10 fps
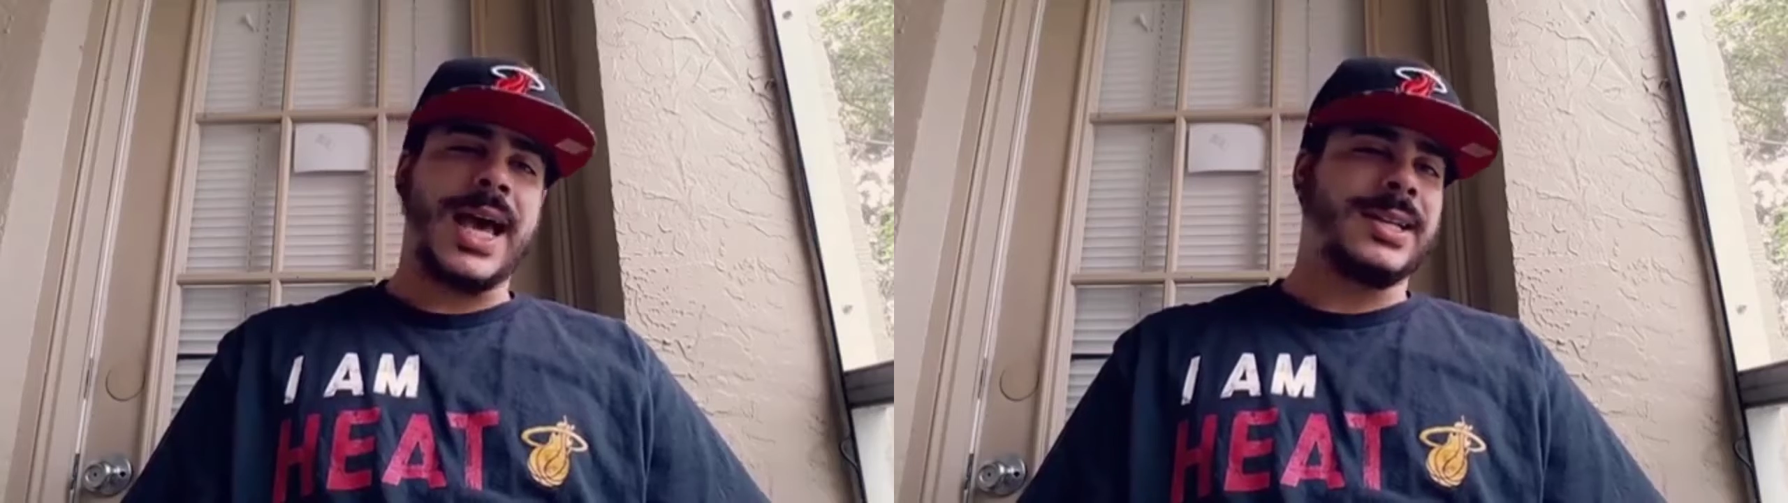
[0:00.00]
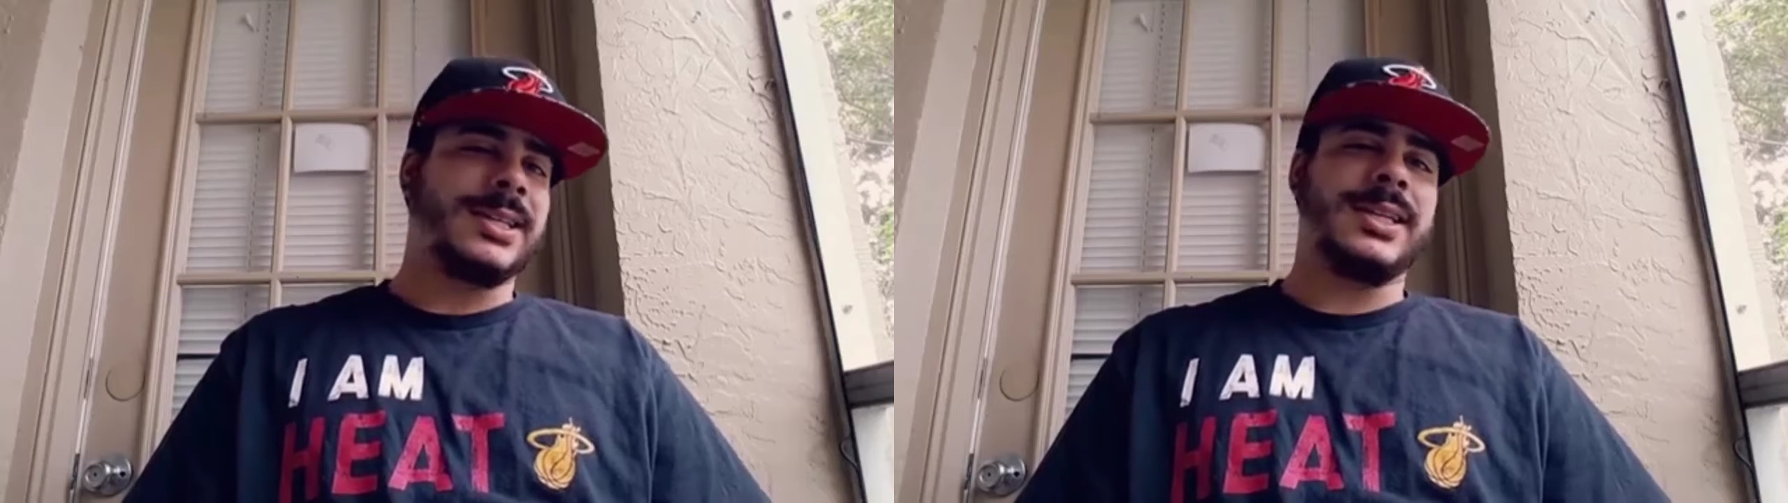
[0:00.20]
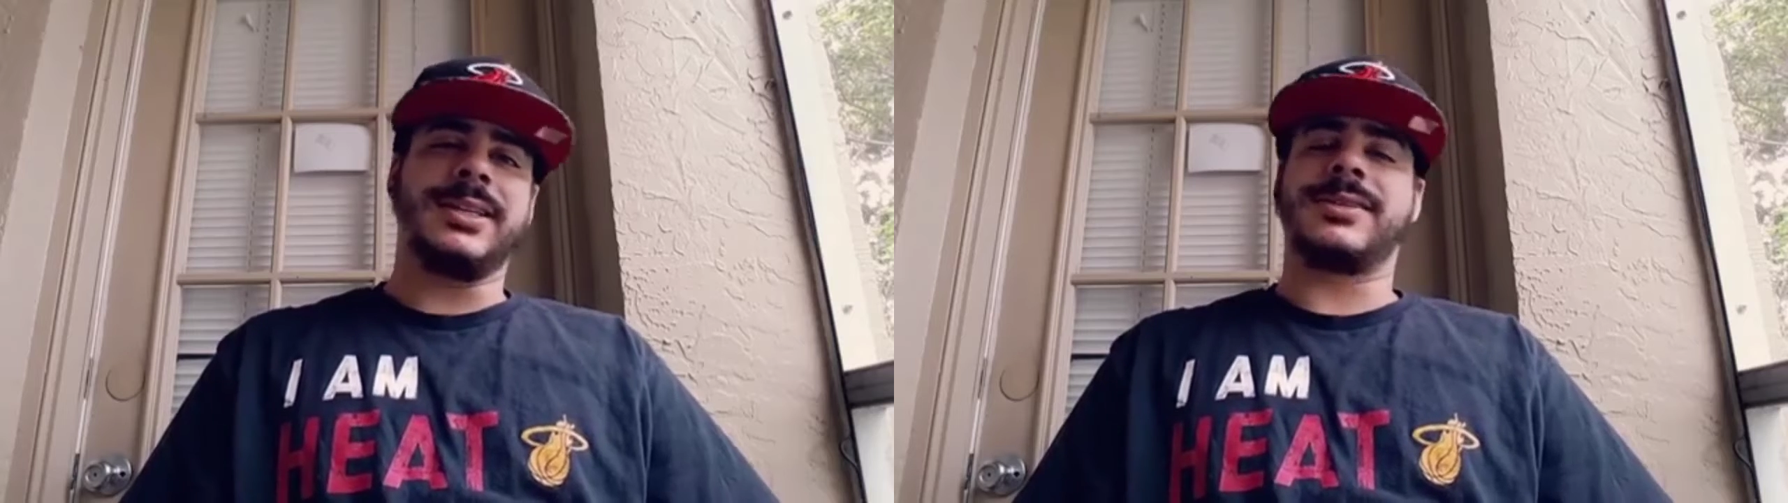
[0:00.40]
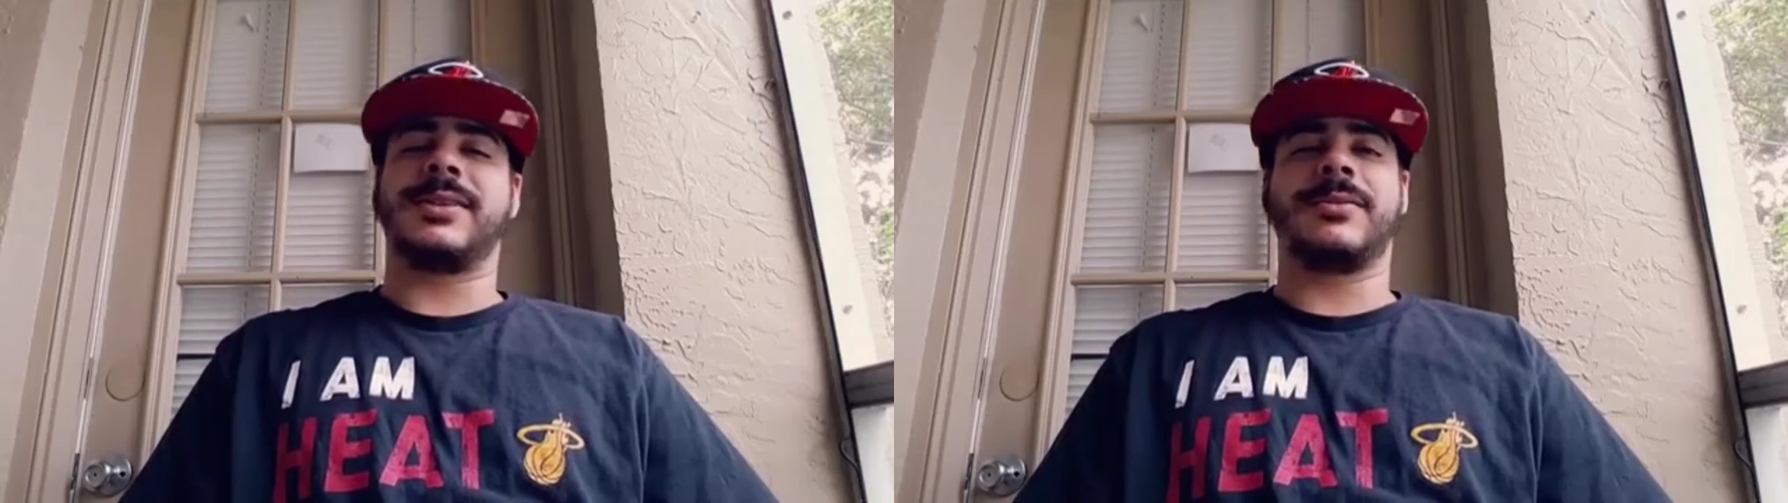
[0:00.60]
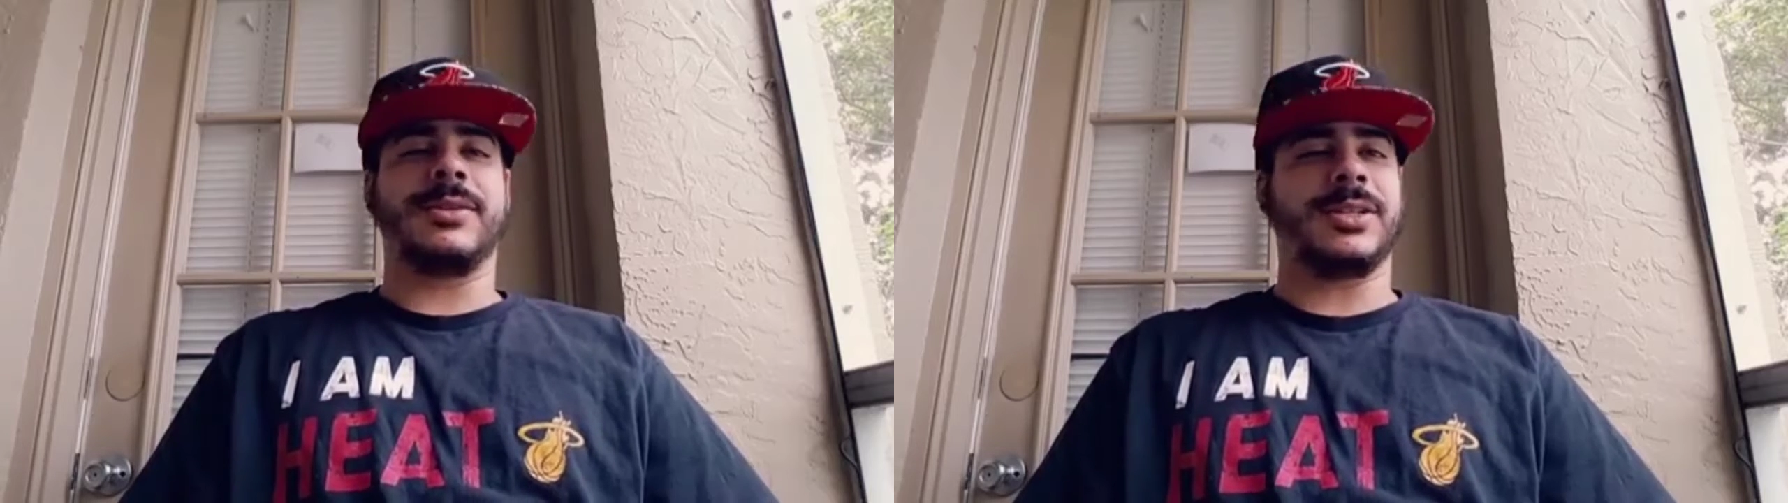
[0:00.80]
gotta lean
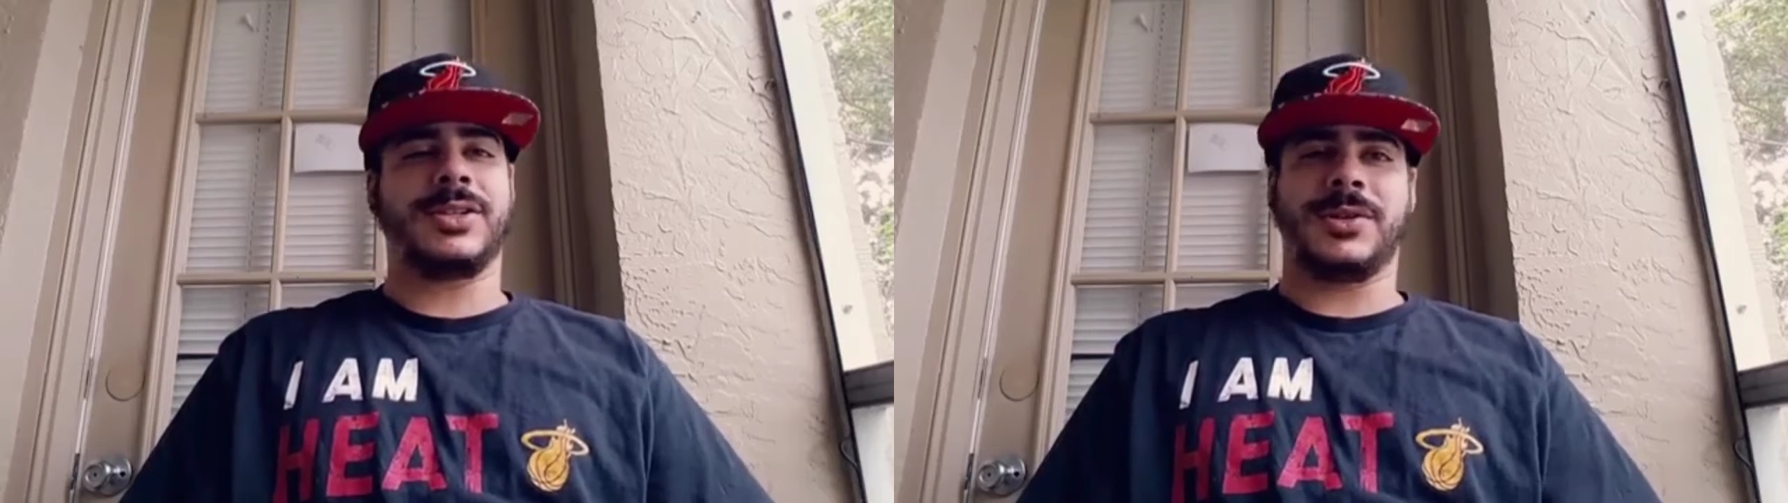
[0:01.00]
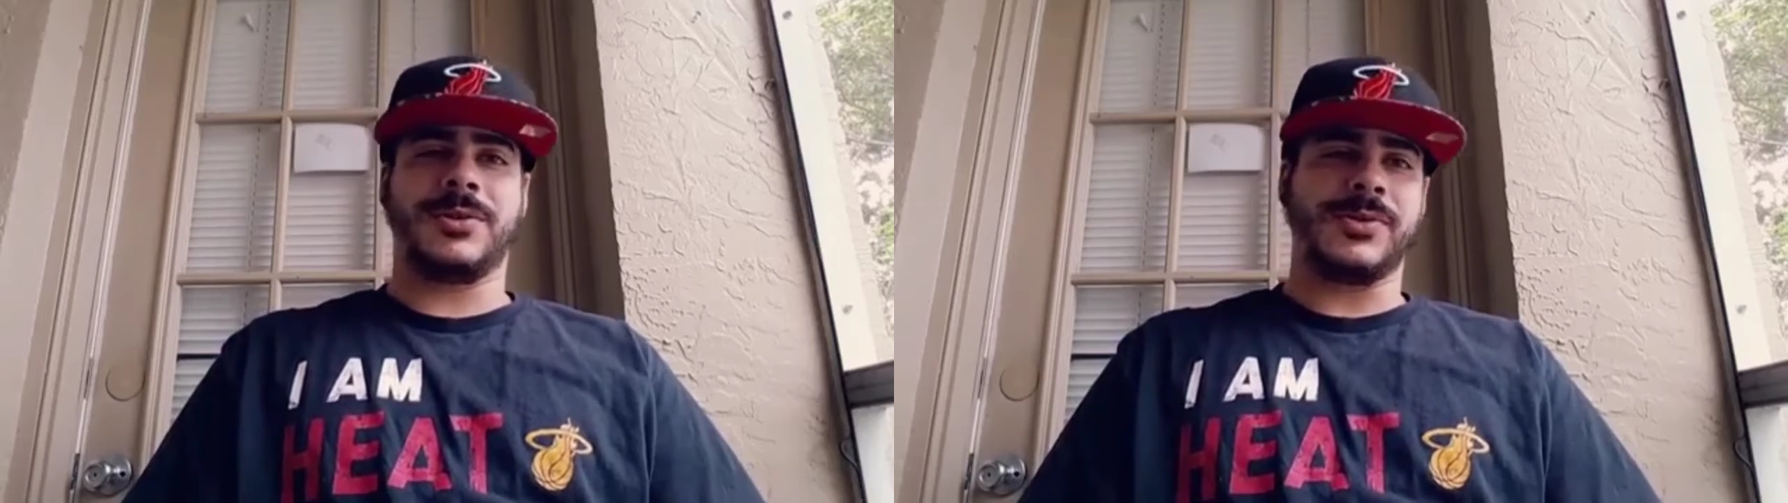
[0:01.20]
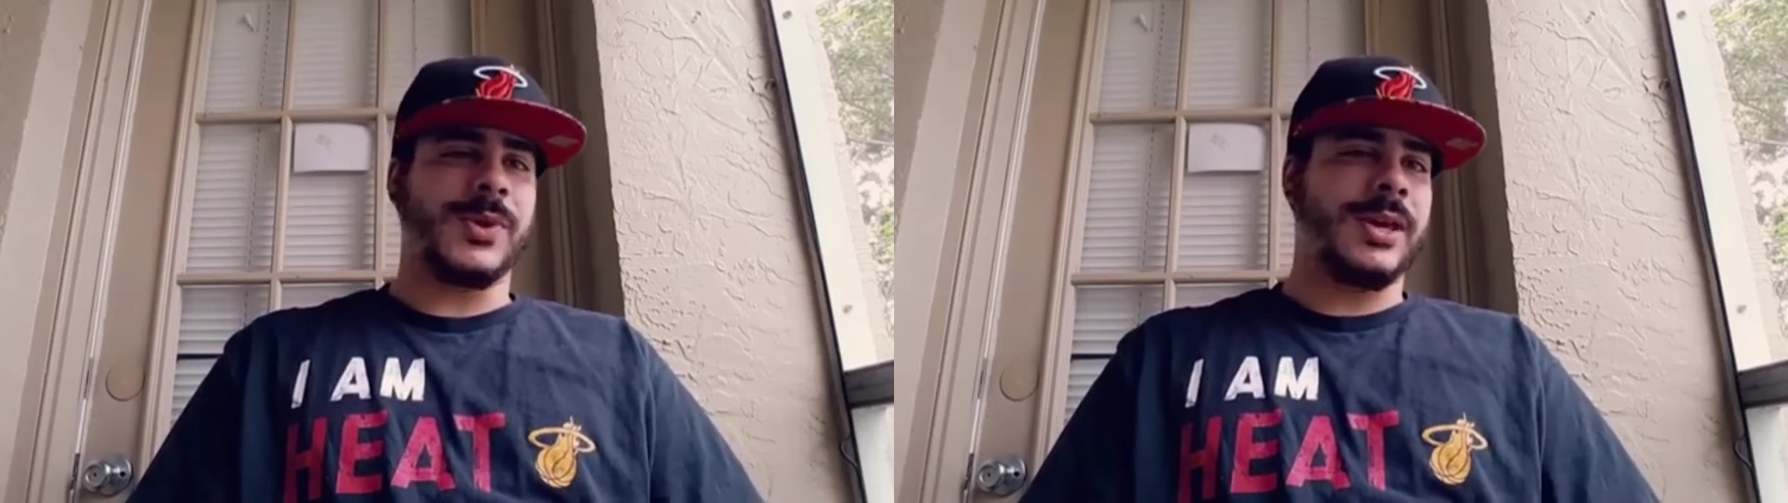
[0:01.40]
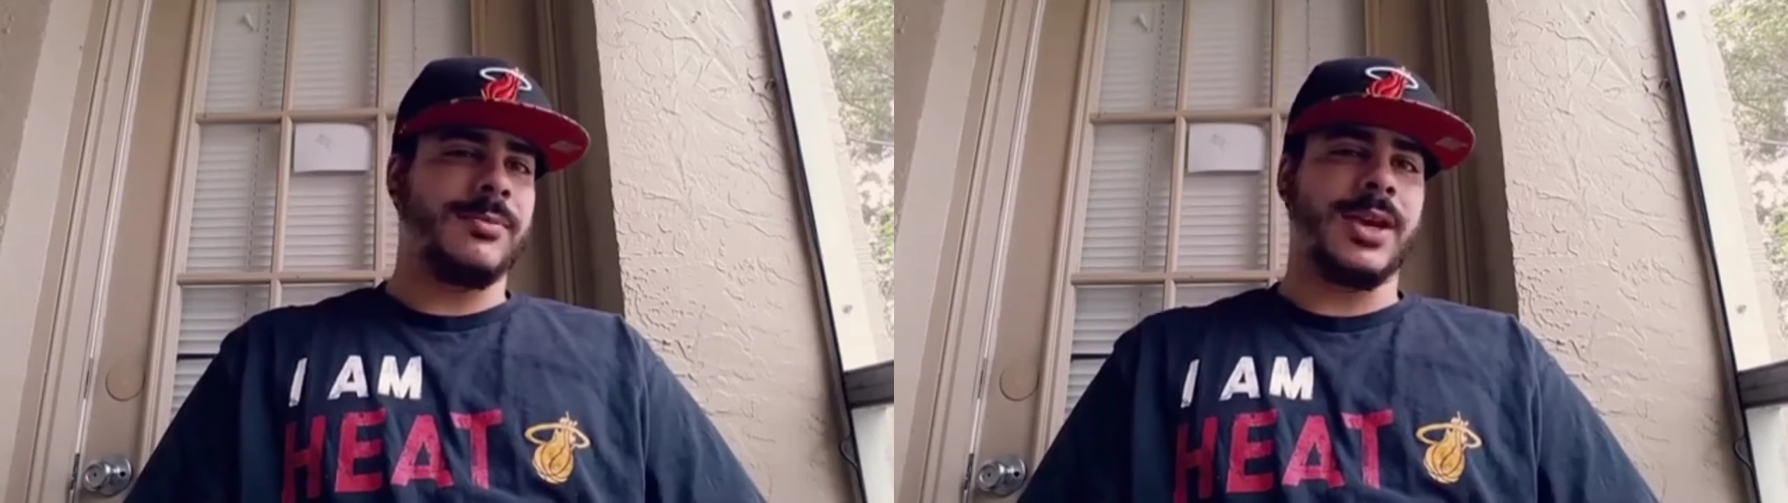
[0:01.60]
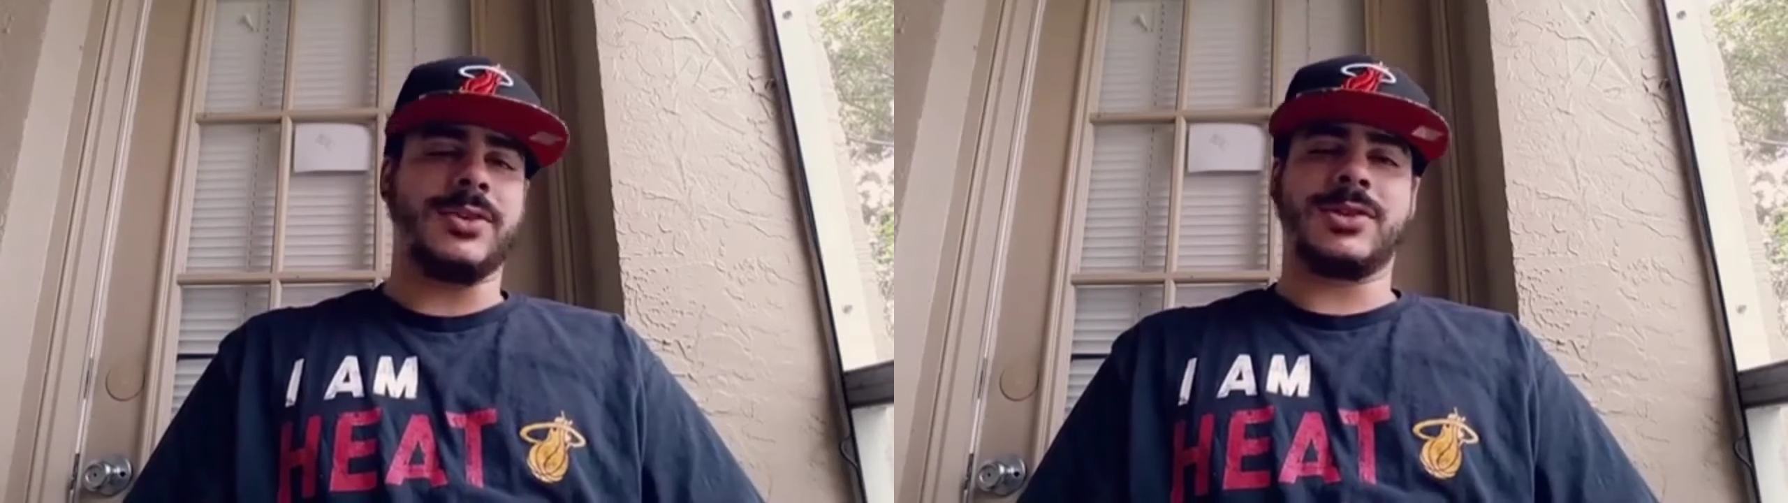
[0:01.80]
Serious Jones'
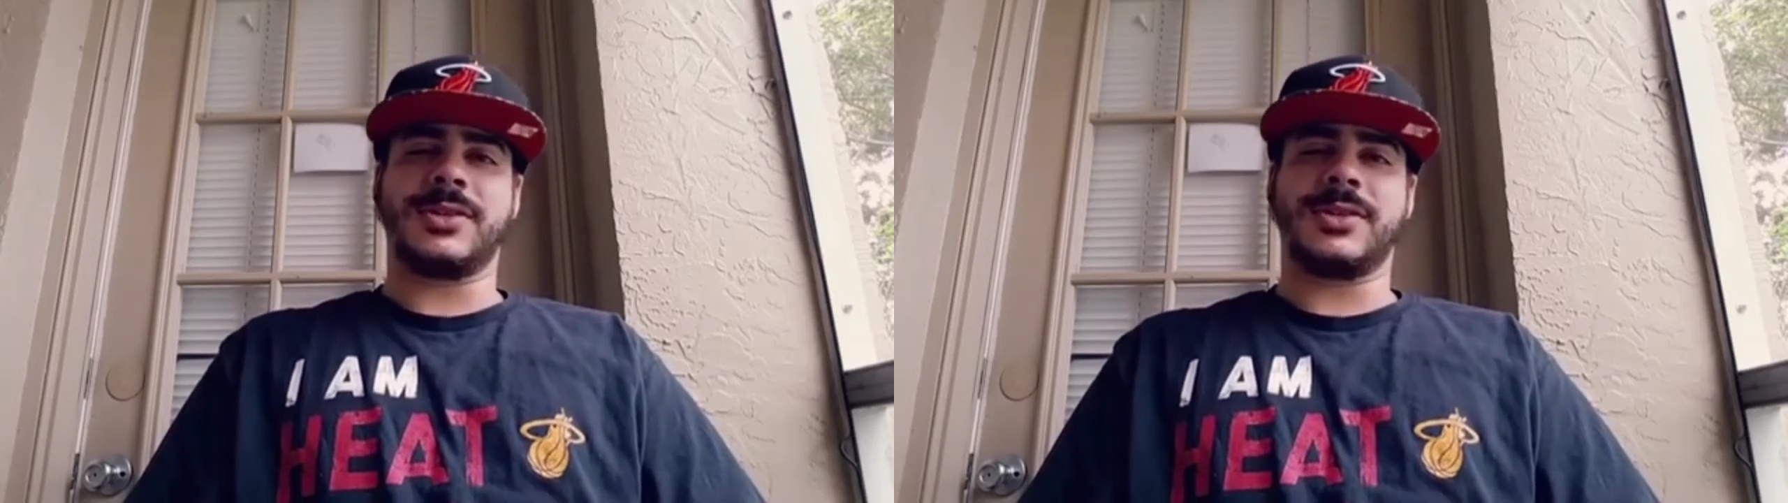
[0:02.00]
way, man.